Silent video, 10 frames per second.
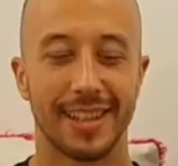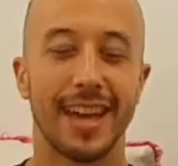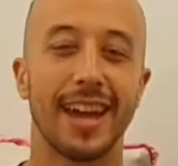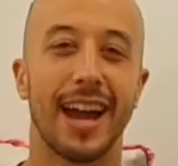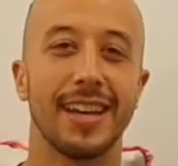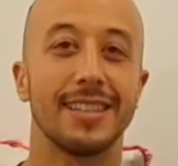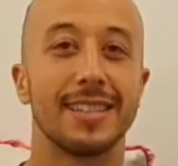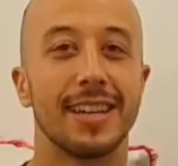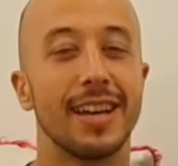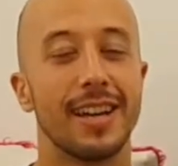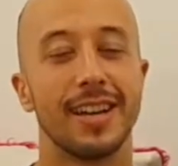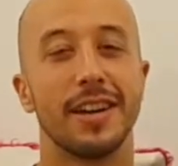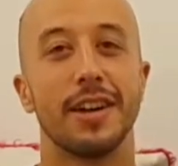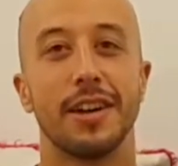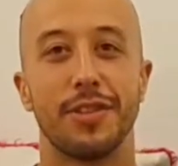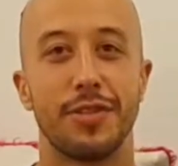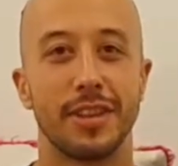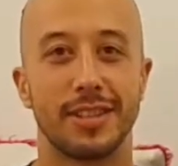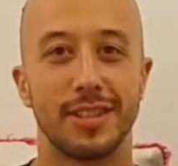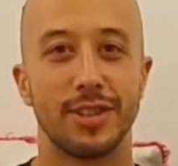Hey guys,
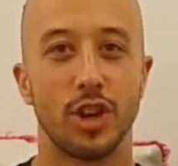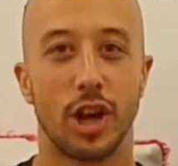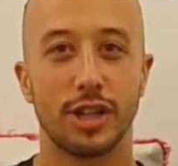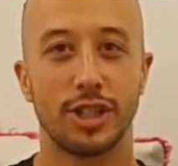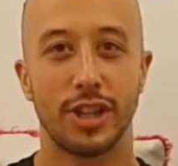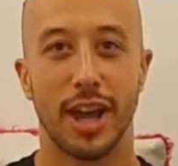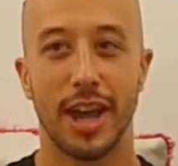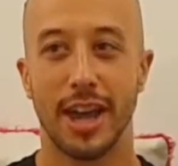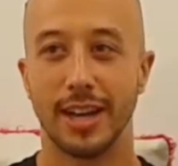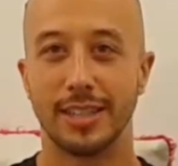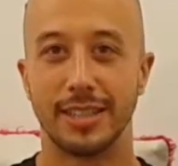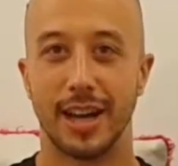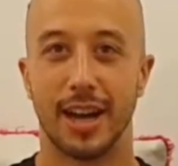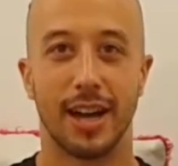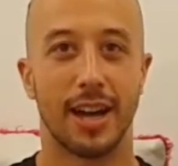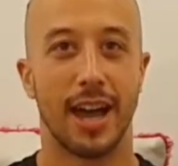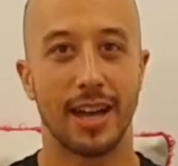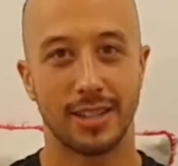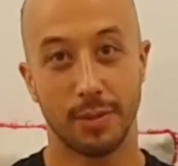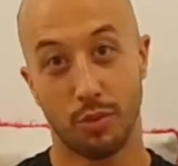this is Josh, and
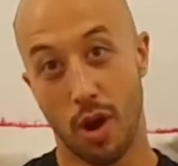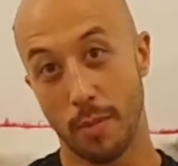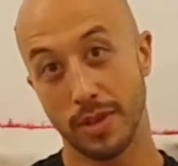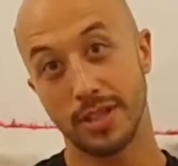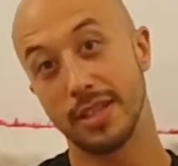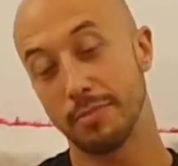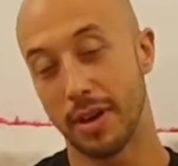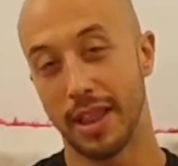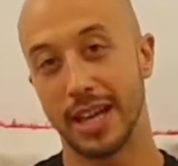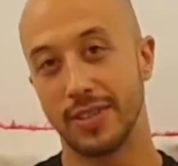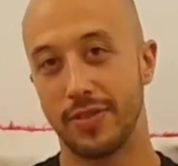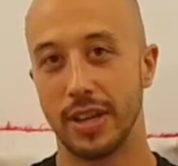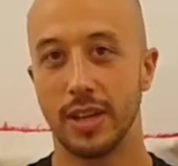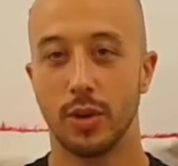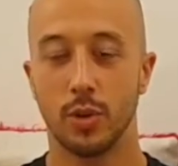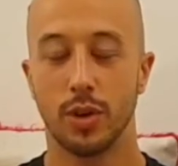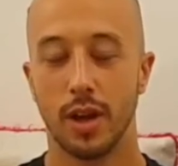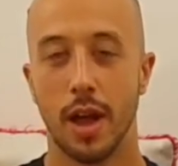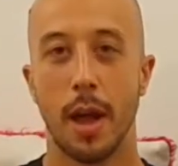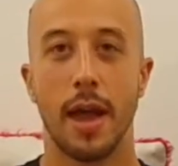as I promised in my last video
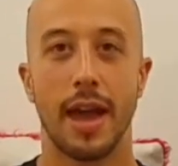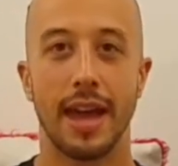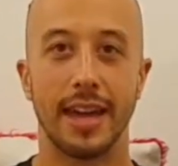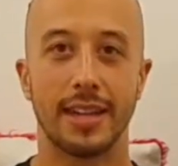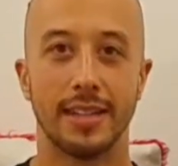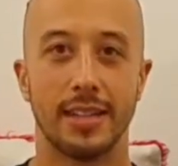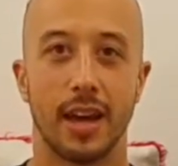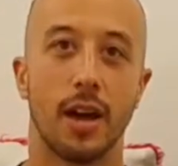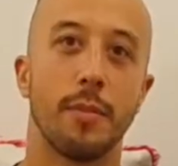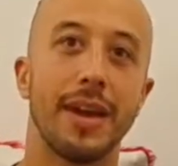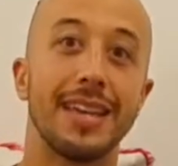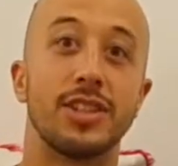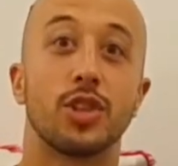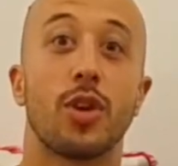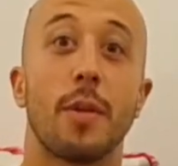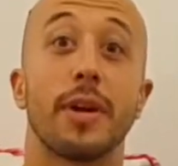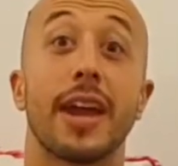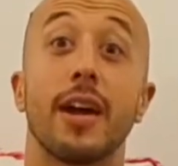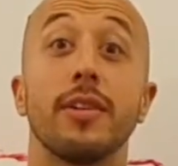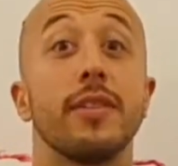and on my Instagram
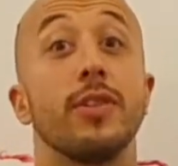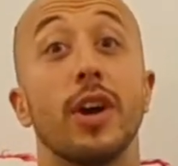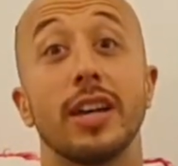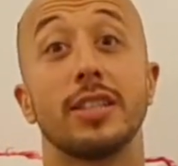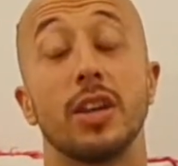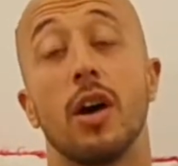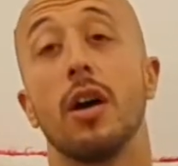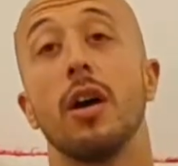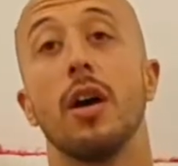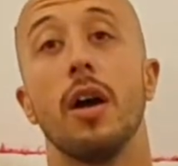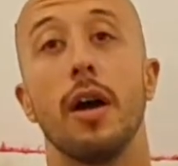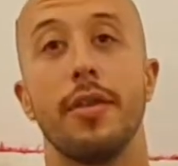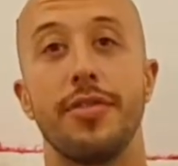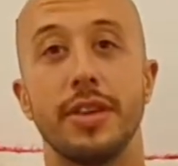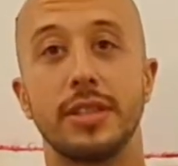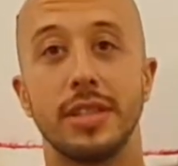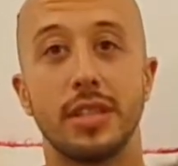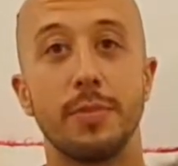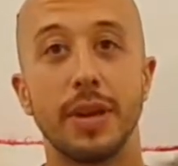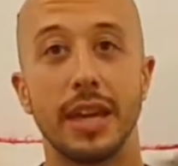account, if you guys saw, this is
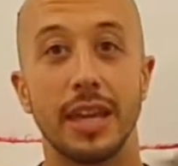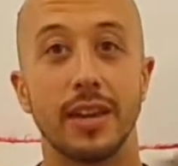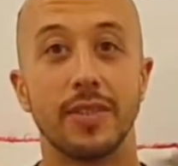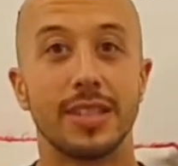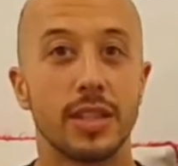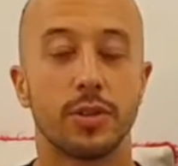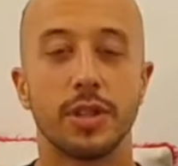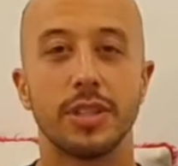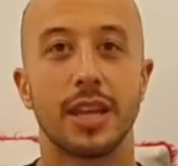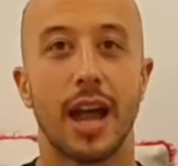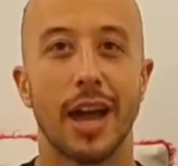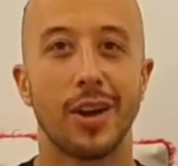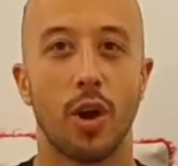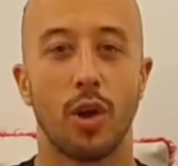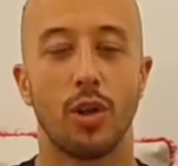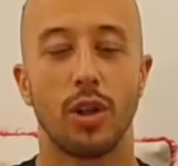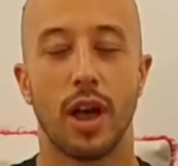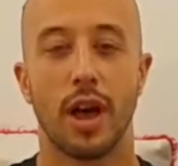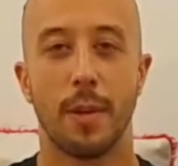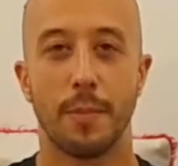the beginning of a series that I call
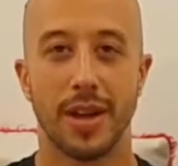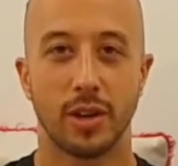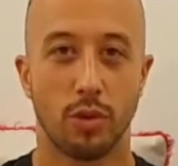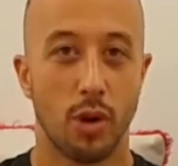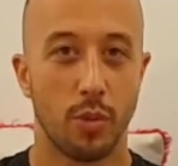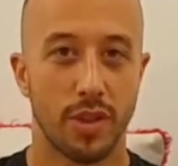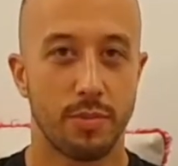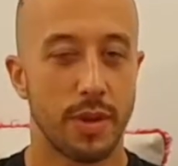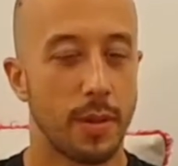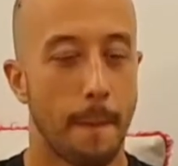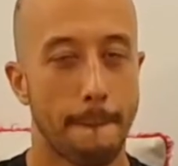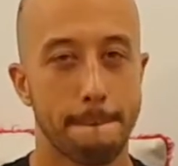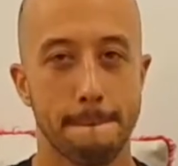Grow With Me,